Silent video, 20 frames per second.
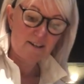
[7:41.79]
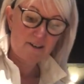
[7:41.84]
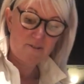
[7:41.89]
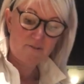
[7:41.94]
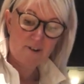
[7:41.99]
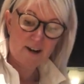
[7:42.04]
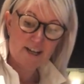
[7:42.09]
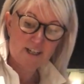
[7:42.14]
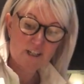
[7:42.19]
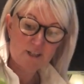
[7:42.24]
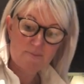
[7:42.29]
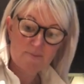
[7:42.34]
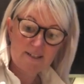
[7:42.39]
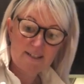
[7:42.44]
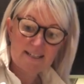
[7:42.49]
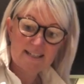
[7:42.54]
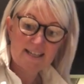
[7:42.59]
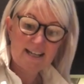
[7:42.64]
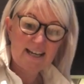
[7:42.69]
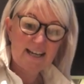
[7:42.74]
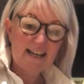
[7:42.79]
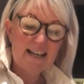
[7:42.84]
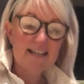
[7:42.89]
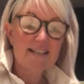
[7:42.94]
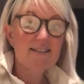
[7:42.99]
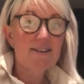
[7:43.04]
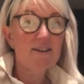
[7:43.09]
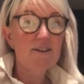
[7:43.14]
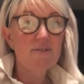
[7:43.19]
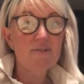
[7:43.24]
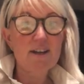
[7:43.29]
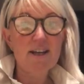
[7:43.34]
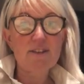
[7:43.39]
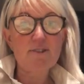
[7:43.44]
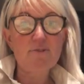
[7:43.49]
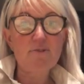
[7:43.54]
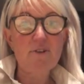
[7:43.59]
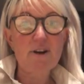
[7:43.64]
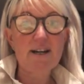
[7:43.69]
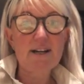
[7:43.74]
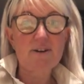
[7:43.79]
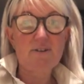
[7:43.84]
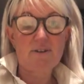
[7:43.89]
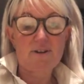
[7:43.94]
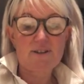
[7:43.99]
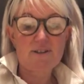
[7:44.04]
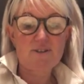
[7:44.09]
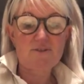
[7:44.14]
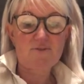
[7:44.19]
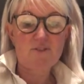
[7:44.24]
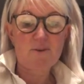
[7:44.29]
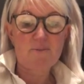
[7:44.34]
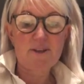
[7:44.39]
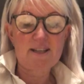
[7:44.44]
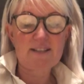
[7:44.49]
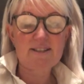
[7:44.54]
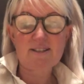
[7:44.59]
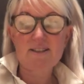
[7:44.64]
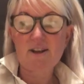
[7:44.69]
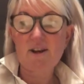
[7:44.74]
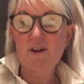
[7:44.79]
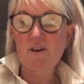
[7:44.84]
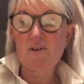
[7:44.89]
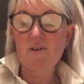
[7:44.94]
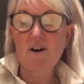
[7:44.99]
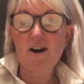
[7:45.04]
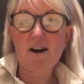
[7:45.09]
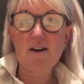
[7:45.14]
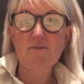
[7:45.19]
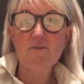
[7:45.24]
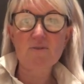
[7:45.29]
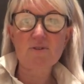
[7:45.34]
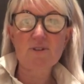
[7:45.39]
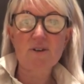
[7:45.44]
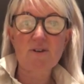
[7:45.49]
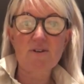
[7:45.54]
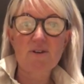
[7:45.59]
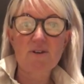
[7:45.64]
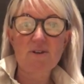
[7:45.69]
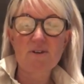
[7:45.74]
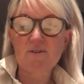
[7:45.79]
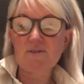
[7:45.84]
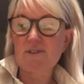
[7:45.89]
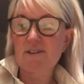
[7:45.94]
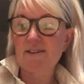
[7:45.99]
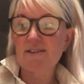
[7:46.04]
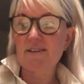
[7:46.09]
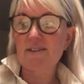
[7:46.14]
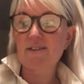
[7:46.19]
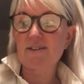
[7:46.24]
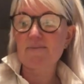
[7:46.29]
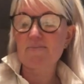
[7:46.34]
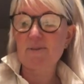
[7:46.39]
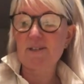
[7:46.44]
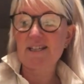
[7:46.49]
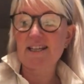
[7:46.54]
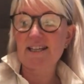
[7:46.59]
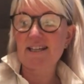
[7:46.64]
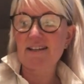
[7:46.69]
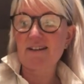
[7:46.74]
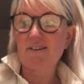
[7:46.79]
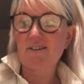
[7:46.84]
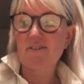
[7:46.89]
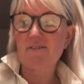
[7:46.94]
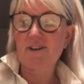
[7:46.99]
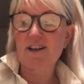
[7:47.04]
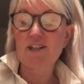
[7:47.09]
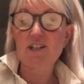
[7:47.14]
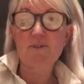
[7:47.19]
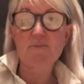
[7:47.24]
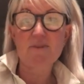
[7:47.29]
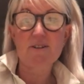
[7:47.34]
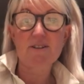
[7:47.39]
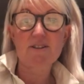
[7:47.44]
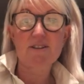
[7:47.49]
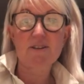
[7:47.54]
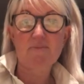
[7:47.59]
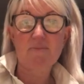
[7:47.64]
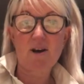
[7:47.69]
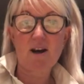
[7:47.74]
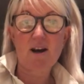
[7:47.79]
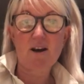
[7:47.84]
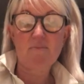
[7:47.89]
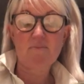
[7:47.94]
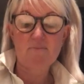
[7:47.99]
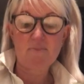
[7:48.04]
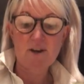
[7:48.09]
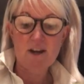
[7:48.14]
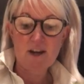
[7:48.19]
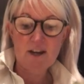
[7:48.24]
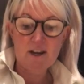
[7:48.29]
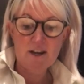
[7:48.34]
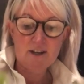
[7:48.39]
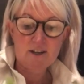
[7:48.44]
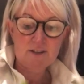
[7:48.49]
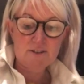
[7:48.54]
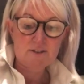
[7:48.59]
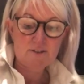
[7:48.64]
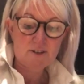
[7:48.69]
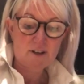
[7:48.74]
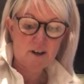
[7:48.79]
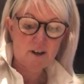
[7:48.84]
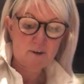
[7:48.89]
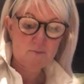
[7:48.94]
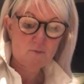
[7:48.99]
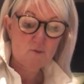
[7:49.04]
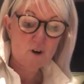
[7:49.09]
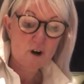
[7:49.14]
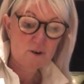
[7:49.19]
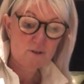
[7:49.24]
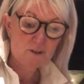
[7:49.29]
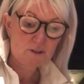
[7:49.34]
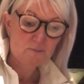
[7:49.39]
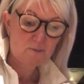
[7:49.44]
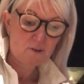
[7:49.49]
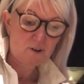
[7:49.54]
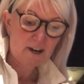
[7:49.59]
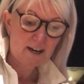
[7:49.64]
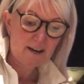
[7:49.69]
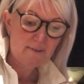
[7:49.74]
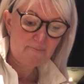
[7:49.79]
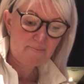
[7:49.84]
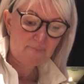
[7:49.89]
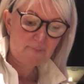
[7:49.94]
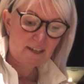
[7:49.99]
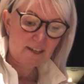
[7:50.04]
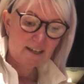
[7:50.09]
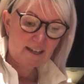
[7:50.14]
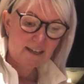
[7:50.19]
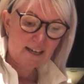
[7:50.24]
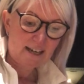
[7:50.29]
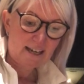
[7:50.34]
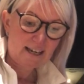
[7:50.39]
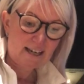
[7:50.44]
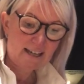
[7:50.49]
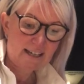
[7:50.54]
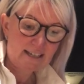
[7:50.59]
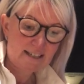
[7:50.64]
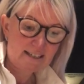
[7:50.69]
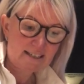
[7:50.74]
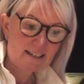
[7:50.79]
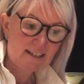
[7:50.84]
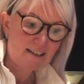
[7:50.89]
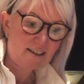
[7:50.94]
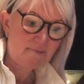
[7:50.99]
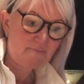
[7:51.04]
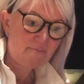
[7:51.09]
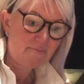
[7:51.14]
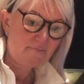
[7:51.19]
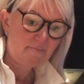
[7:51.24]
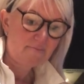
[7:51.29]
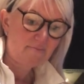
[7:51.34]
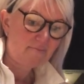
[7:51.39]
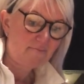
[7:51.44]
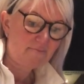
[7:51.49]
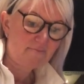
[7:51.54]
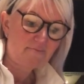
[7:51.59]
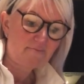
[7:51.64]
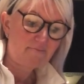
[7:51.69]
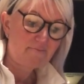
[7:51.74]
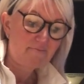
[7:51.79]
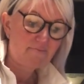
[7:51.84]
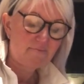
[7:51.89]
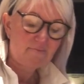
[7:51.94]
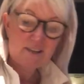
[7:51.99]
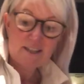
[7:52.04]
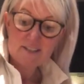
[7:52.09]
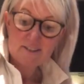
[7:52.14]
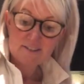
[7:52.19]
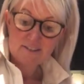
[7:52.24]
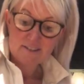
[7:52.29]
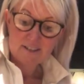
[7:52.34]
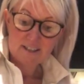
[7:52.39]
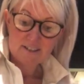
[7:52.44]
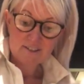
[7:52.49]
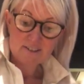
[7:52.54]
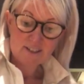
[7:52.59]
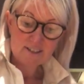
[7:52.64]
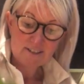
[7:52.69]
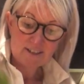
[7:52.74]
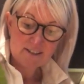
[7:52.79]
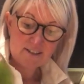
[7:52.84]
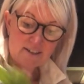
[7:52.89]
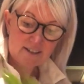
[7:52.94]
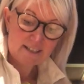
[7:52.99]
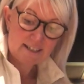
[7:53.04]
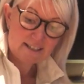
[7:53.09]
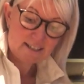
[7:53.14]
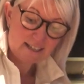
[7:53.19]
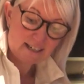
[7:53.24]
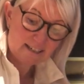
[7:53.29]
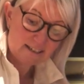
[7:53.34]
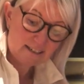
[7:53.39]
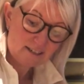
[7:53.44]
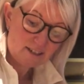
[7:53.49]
an arrangement is that you get the fragrance from it. So I've also used in this particular arrangement some rosemary, and it's just a nice thing